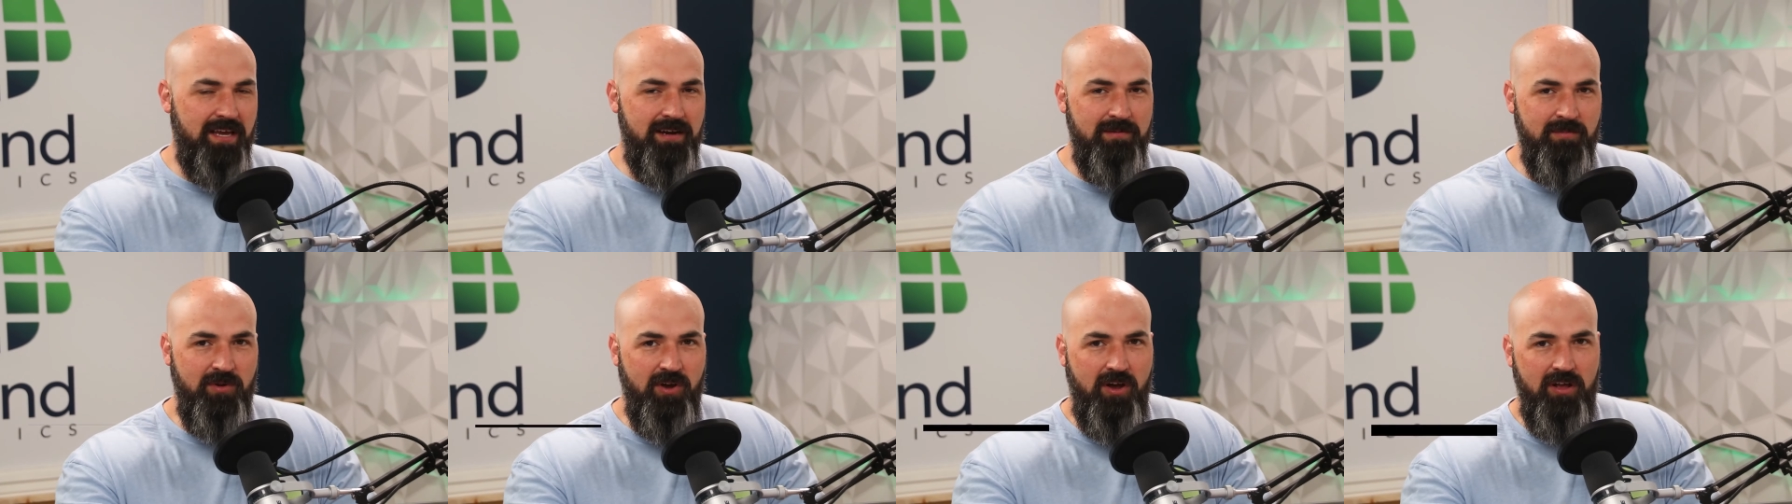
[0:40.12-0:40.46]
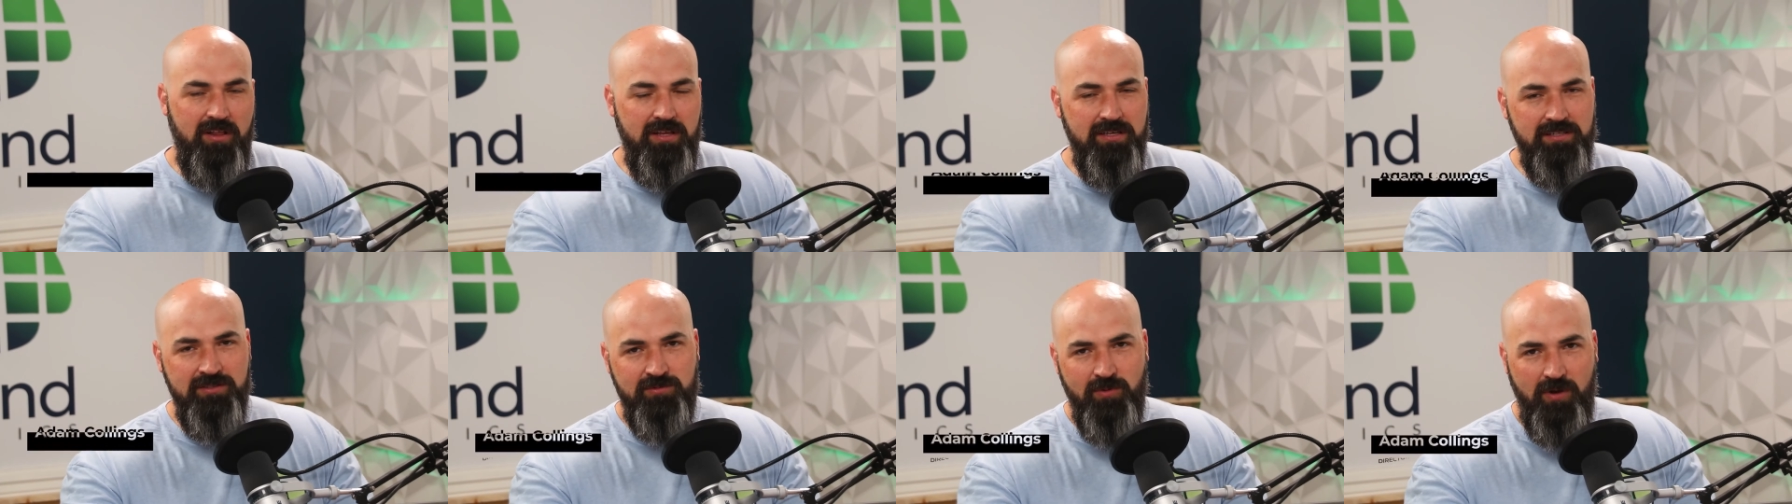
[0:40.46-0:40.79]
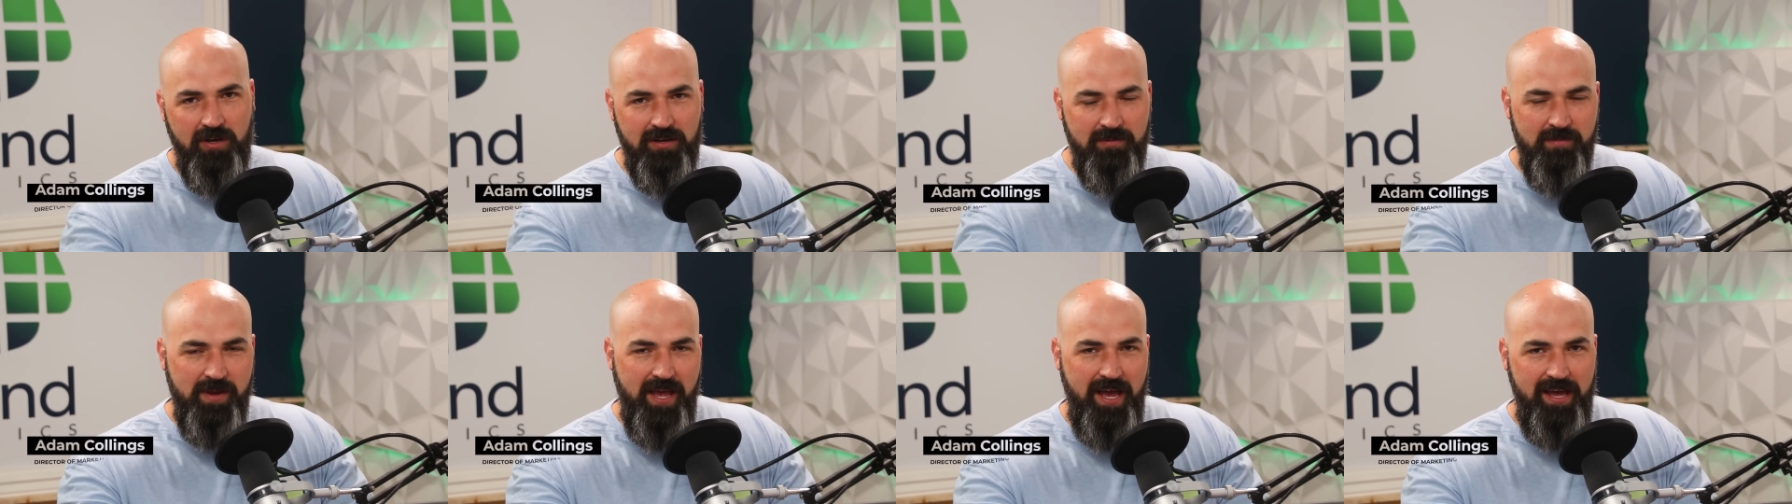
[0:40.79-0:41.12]
Adam Collings.
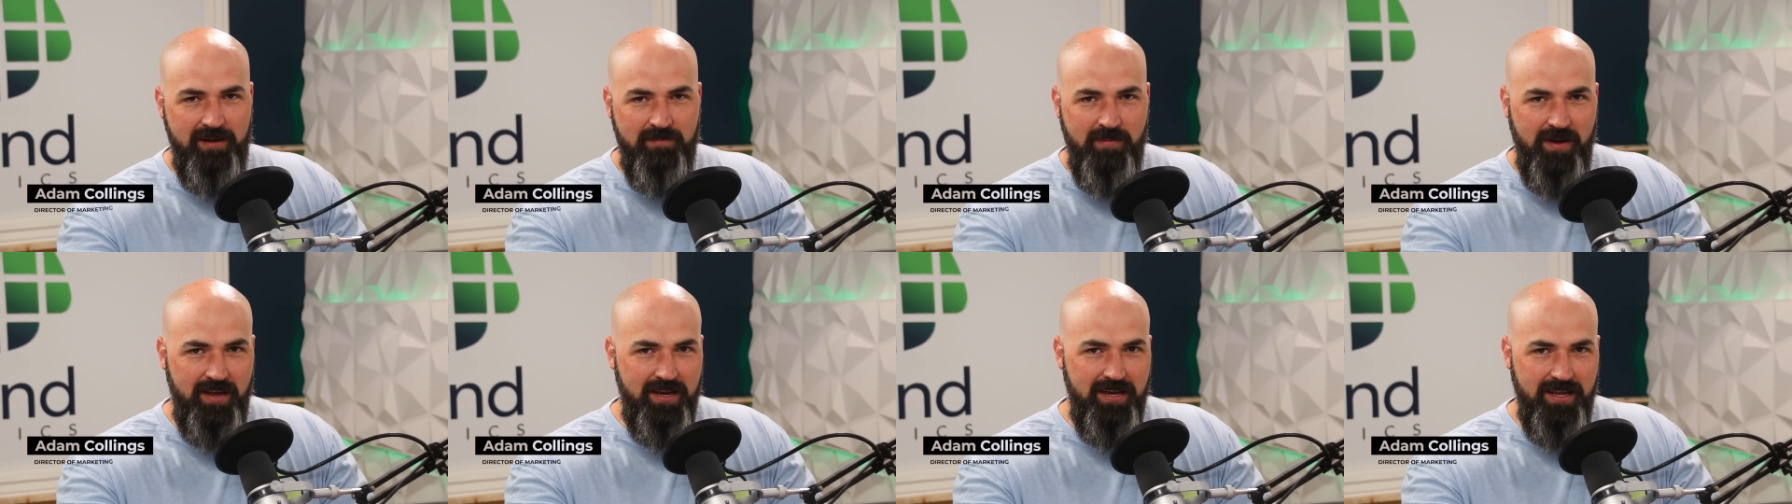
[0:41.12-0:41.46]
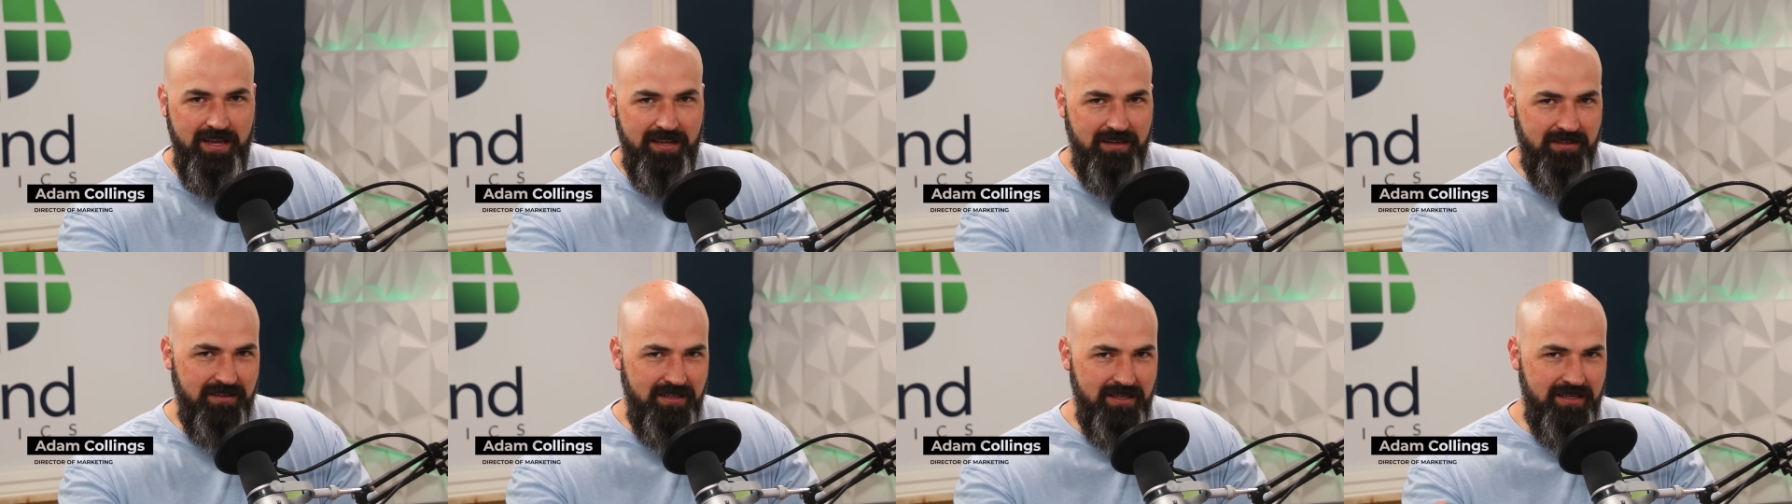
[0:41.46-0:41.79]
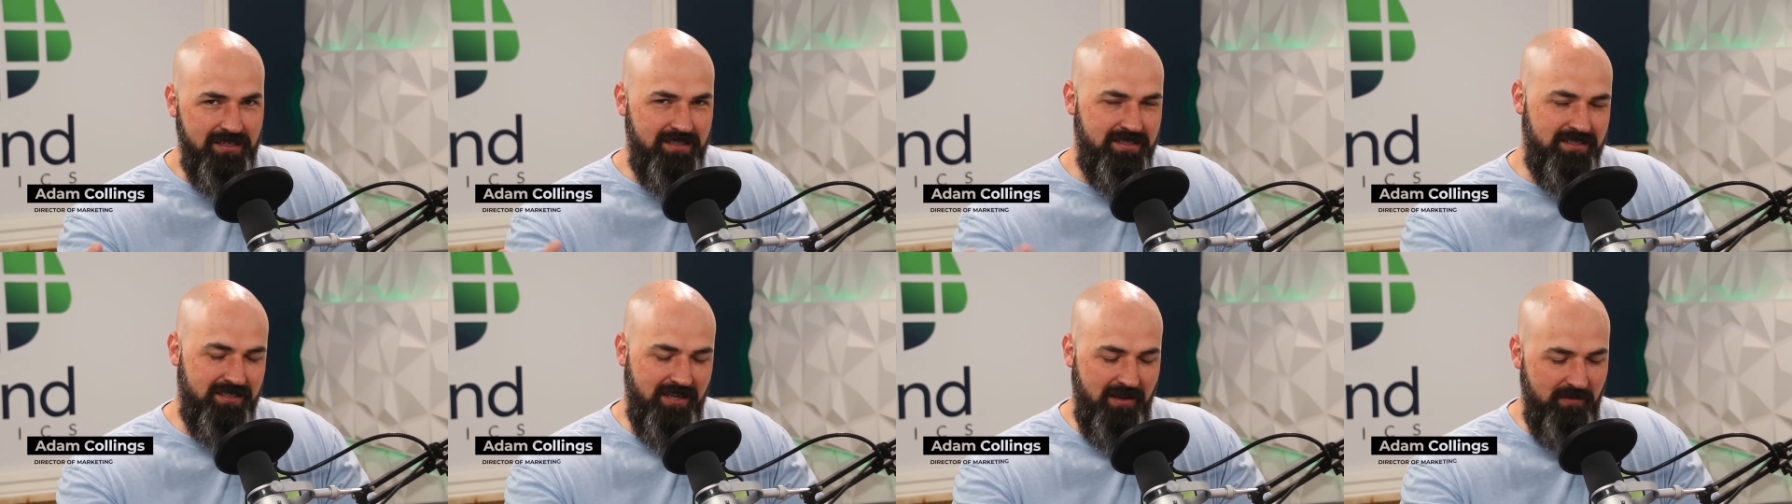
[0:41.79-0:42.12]
Welcome to AdMind
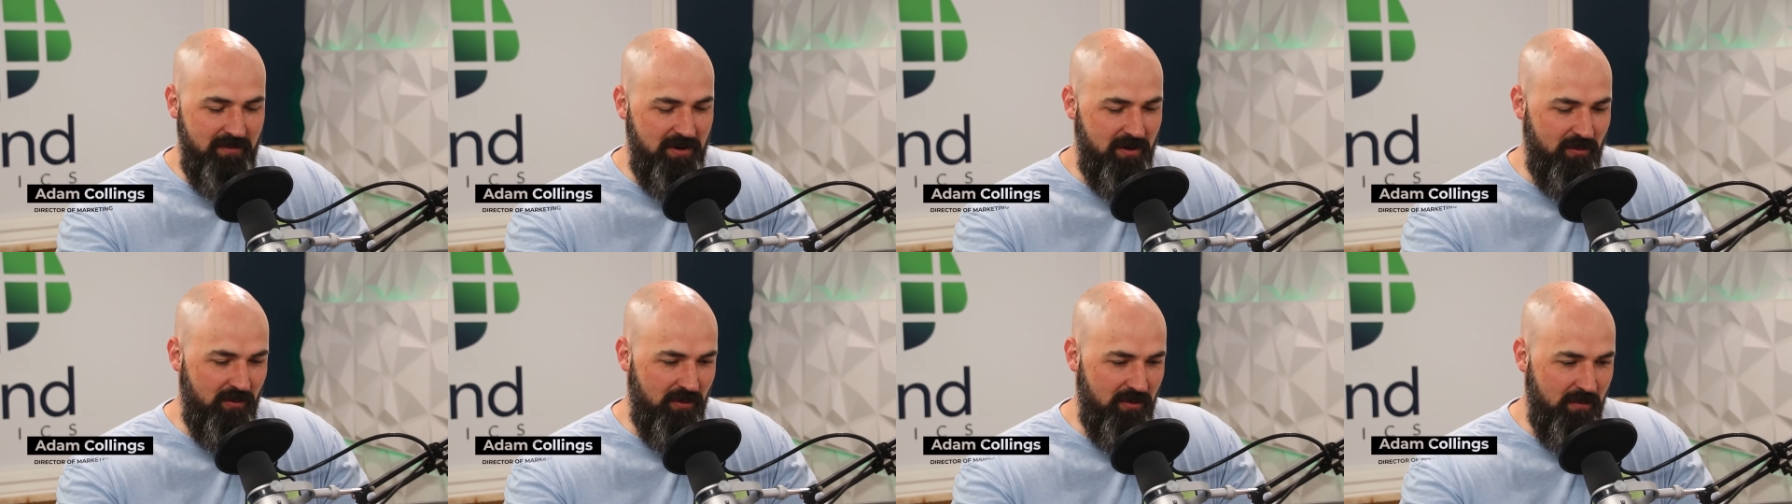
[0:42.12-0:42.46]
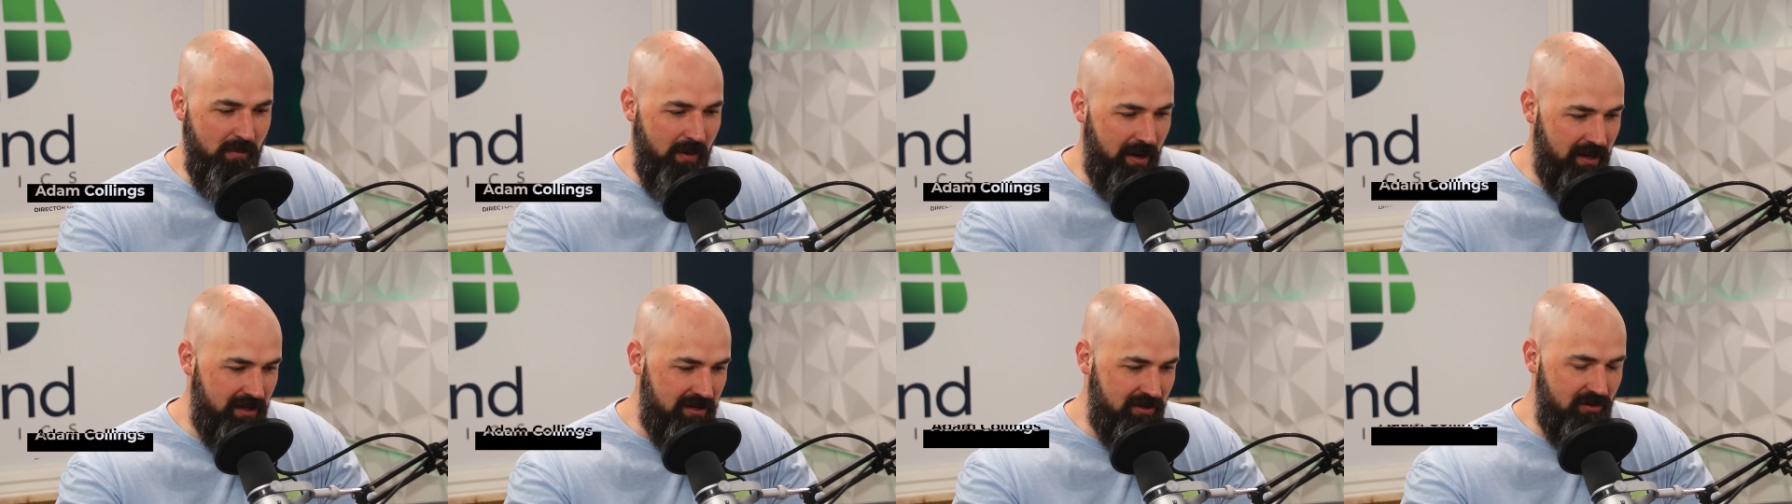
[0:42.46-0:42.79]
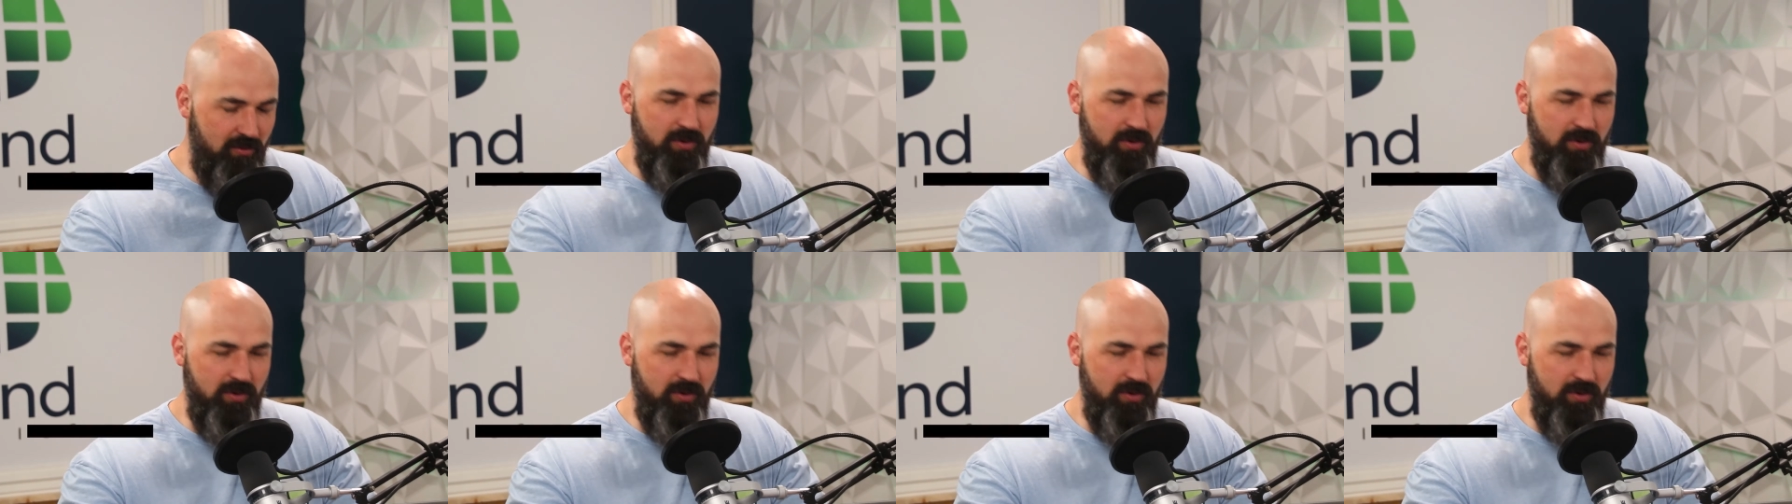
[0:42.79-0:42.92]
Analytics. I'm here with Mike